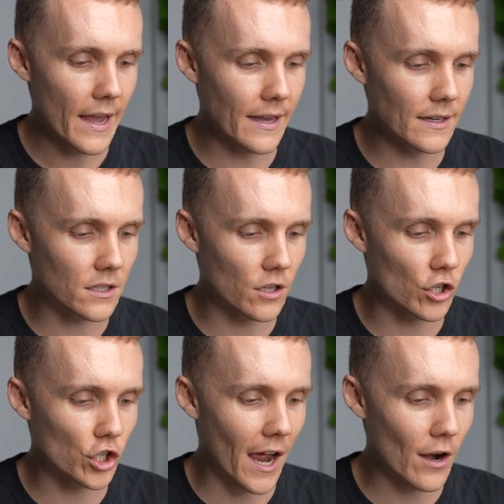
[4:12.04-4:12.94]
into the
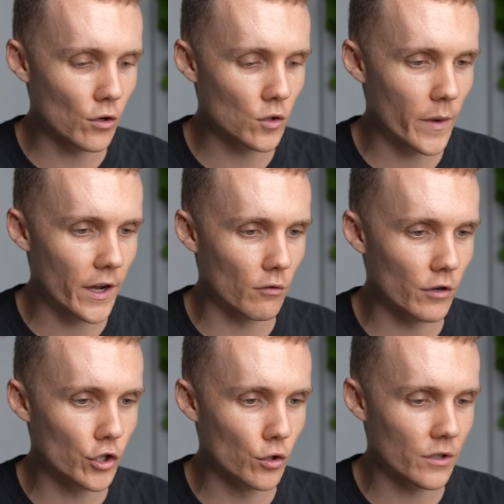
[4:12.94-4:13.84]
shadows. We're gonna
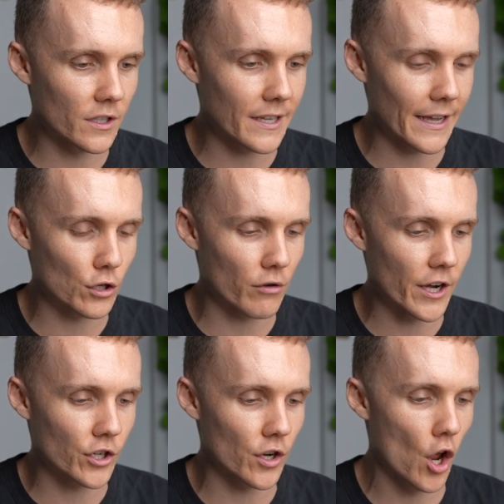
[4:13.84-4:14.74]
reduce the
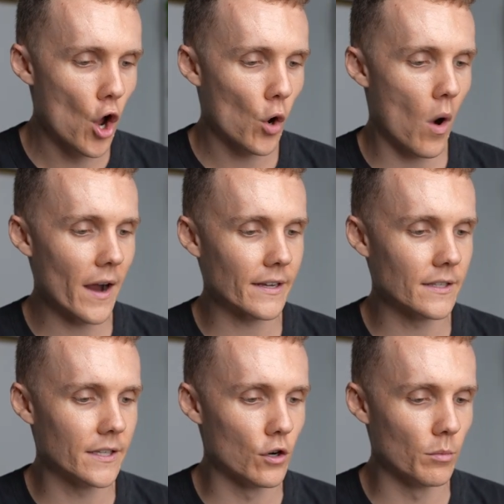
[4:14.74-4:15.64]
saturation quite
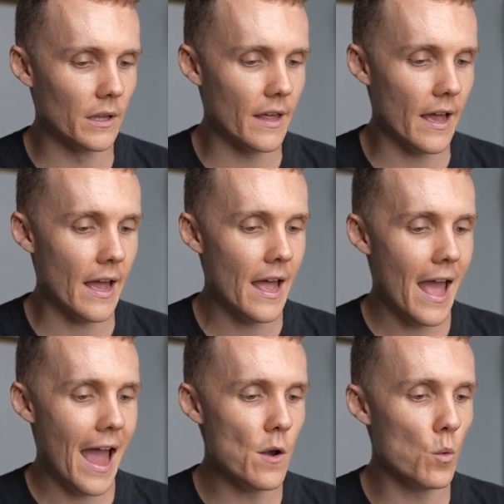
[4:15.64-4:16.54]
considerably there,
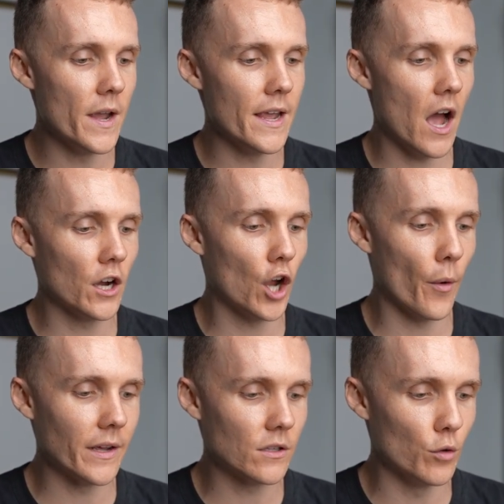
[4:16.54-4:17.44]
and we are
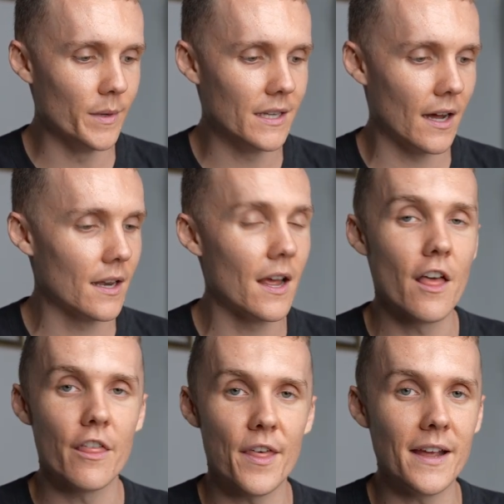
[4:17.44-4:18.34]
going to be done.
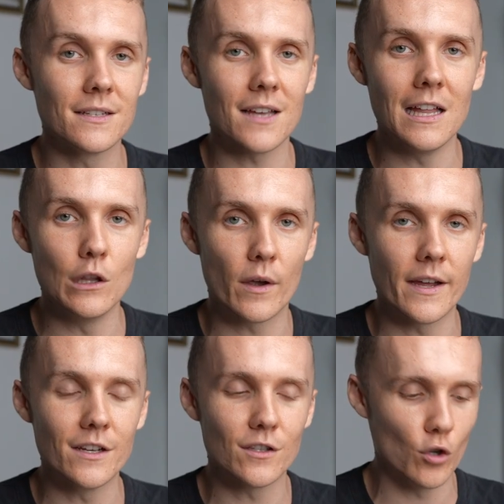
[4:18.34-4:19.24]
Things are
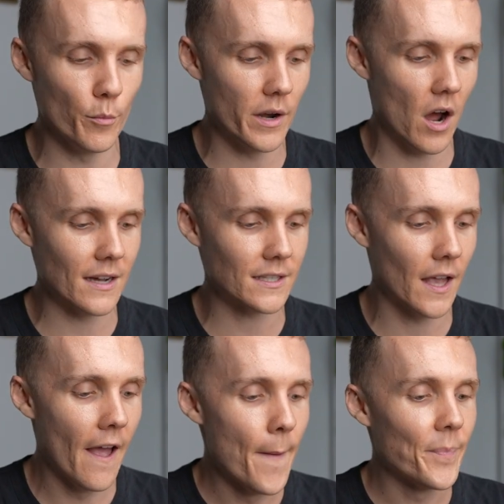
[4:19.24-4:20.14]
looking super nice.
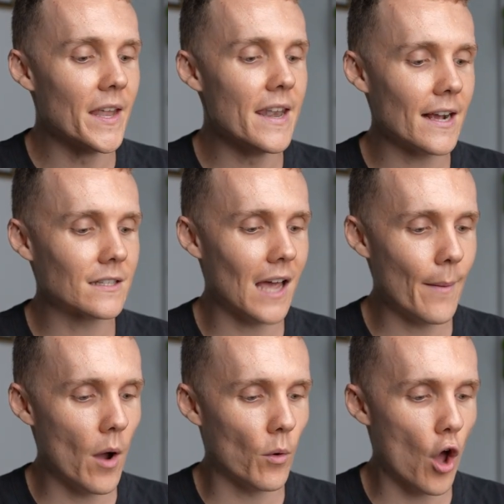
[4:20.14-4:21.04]
The next
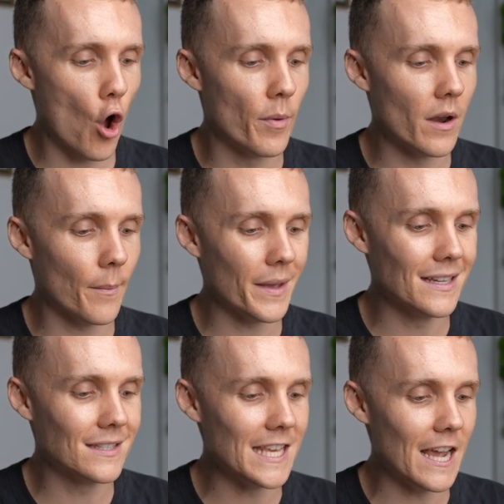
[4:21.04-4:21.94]
tab I want to open up
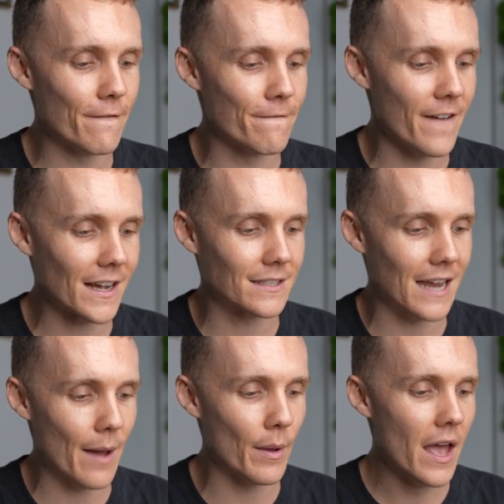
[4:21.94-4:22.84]
is the effects
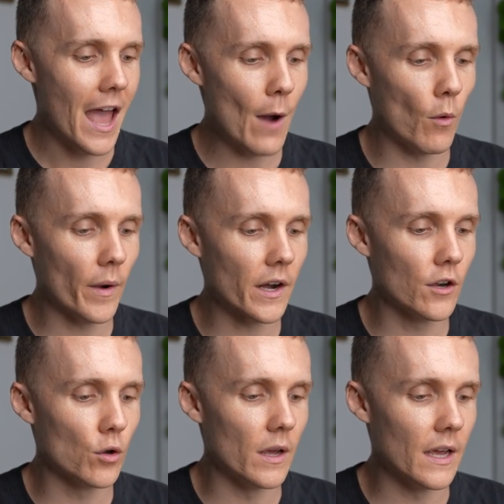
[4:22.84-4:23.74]
tab. And what we're going to
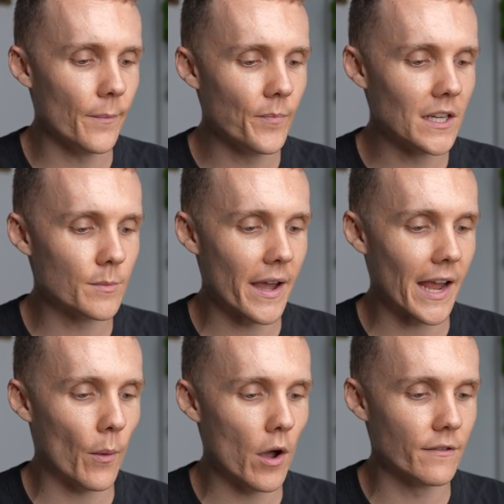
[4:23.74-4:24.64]
do here is make
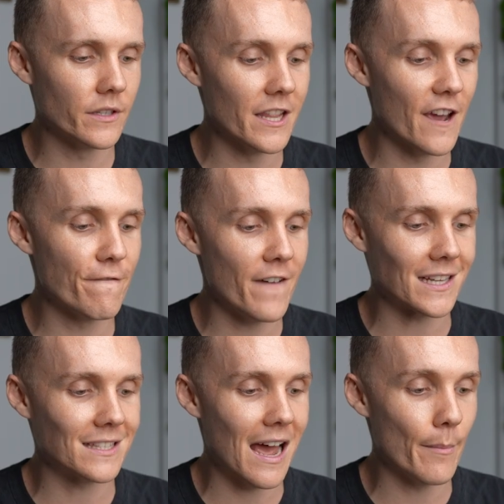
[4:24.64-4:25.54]
our way over to the
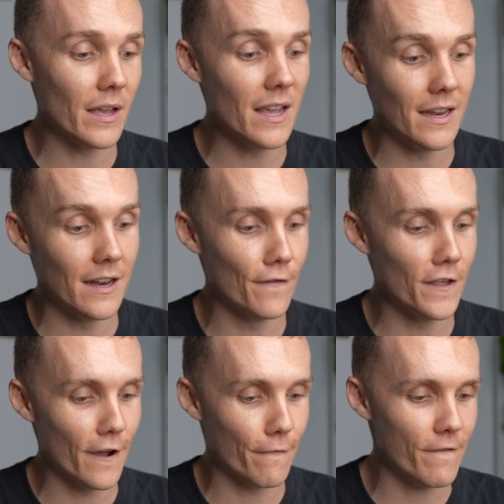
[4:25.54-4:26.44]
effects tab in
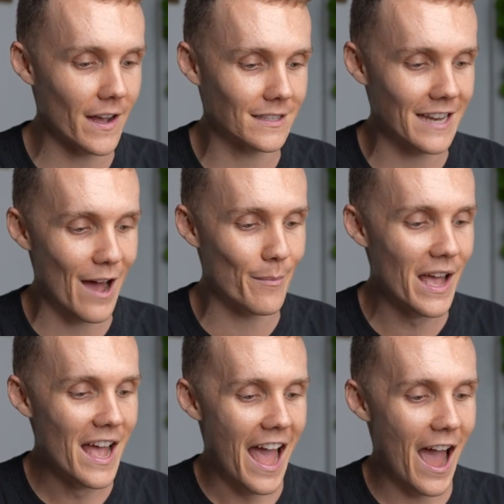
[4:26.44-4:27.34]
the effects tab.
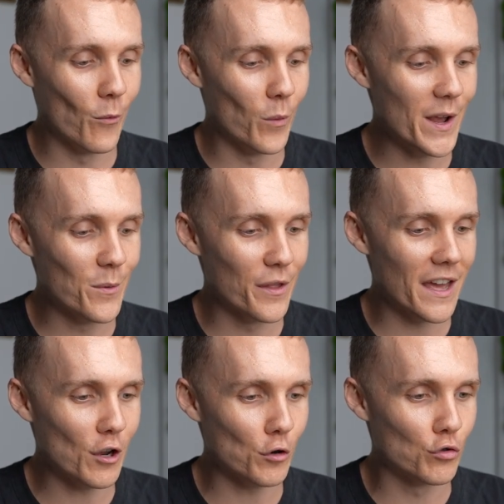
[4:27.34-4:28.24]
And we will
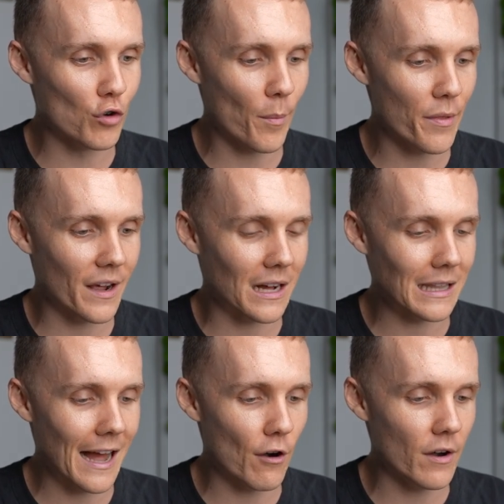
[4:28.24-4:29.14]
then drop the
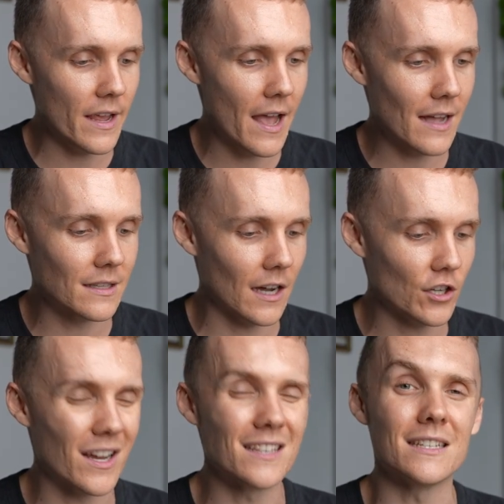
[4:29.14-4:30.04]
clarity a
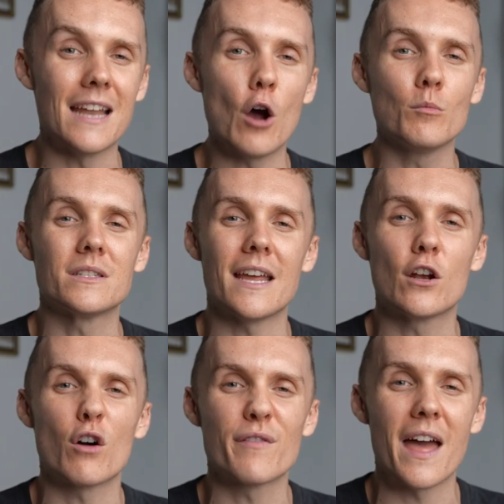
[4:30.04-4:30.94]
touch, as it helps
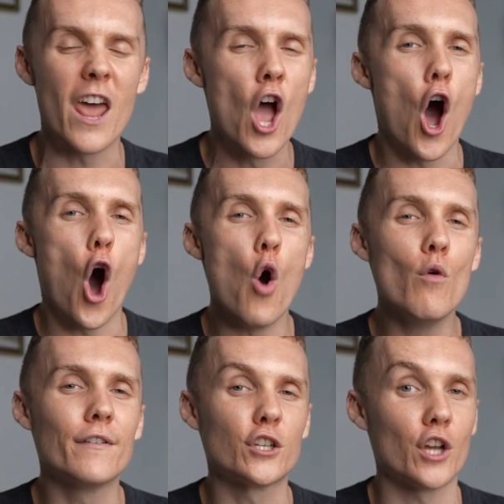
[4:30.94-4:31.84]
take off that
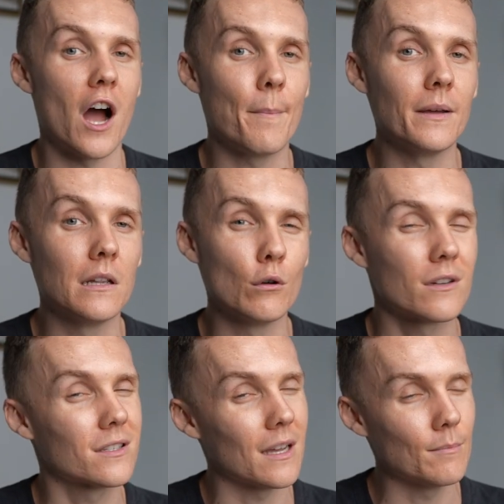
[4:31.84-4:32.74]
over sharpened look
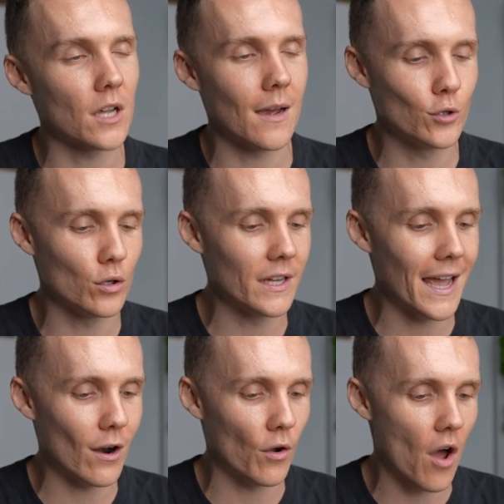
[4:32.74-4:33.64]
sometimes you can
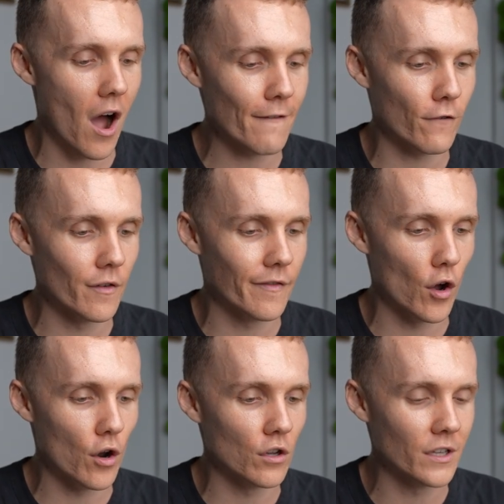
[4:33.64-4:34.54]
get on iPhone
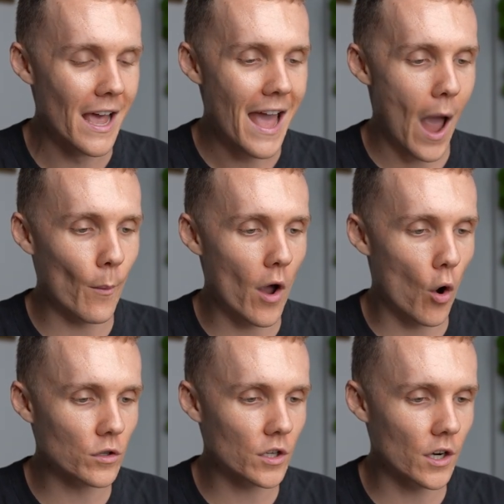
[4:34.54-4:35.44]
photos. And we're
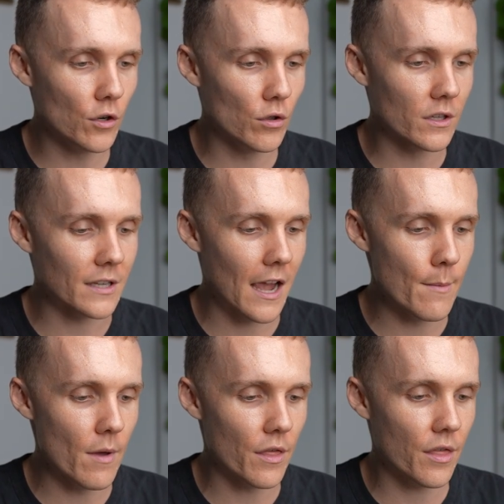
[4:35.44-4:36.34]
also going to do the
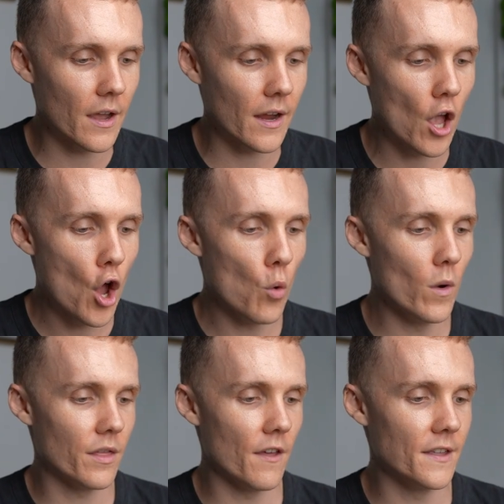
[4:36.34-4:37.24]
same thing
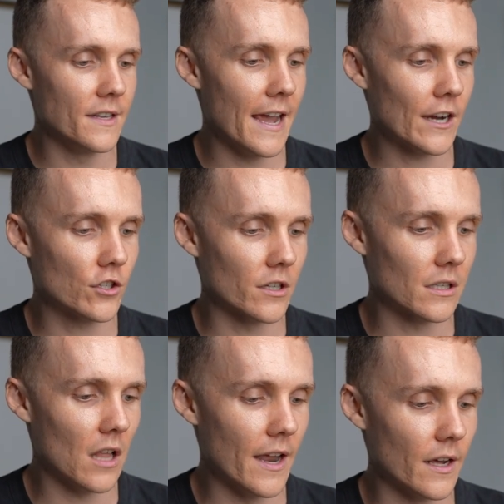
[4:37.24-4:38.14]
with the texture
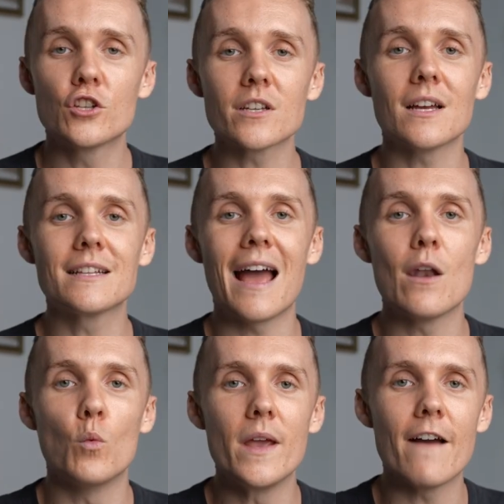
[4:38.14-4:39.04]
slider. Just like
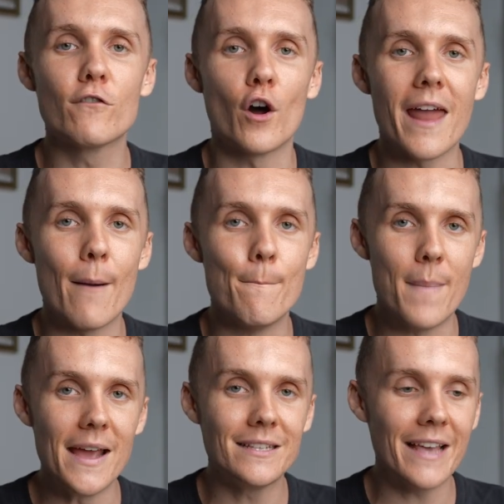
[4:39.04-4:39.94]
that, we have got our
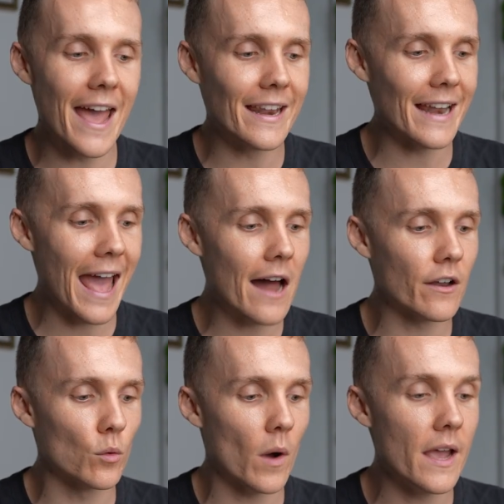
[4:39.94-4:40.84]
base edit out
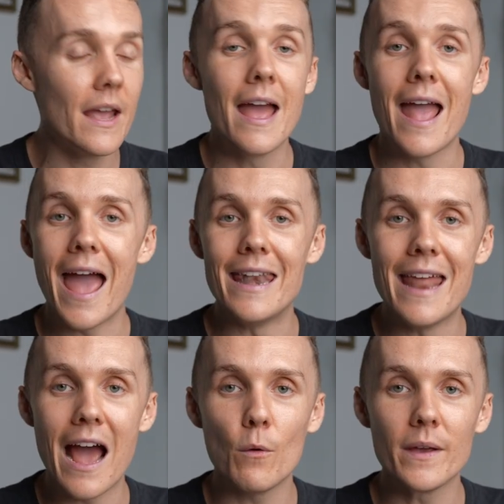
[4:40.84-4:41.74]
of the way. And
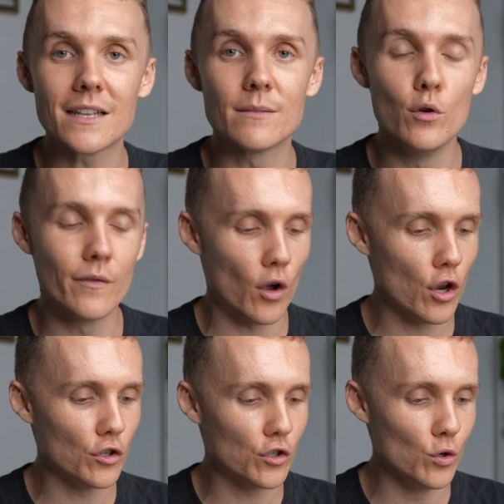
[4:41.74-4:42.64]
now we get to move
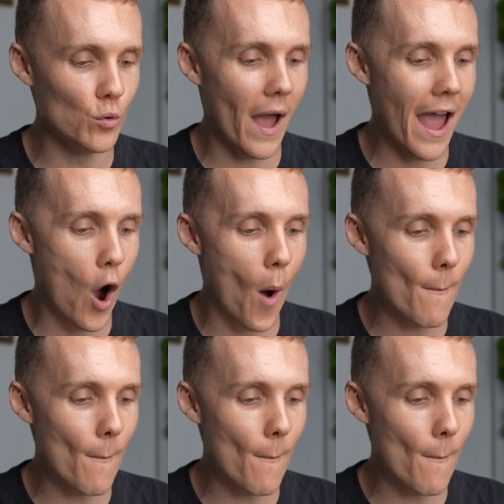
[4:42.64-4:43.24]
on to our